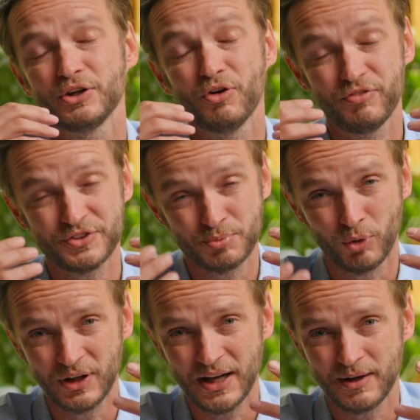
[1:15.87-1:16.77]
offer
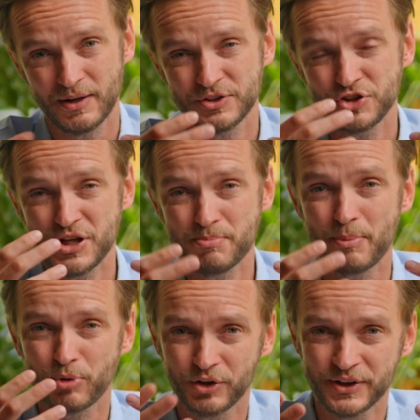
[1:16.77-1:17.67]
smaller, cheaper
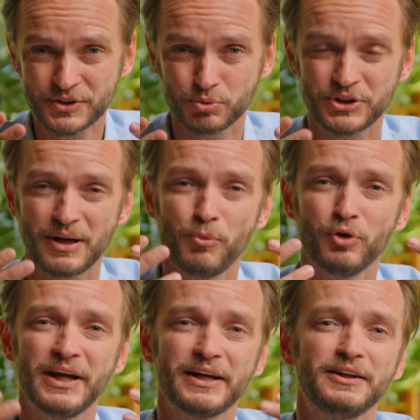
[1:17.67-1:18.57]
products which are
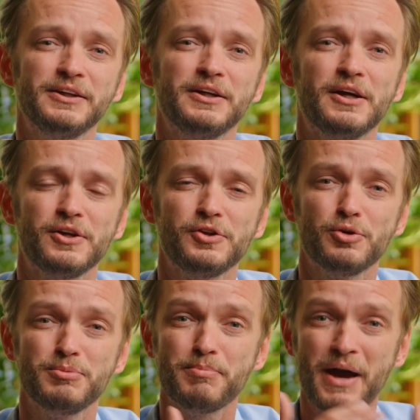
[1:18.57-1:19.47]
more likely
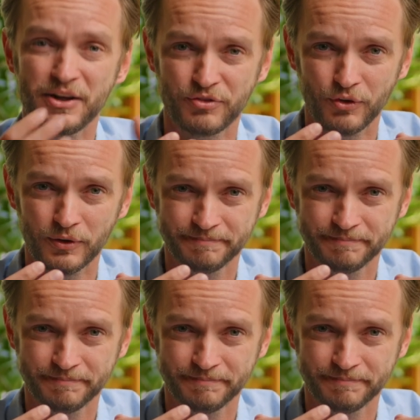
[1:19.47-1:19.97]
to be paid for.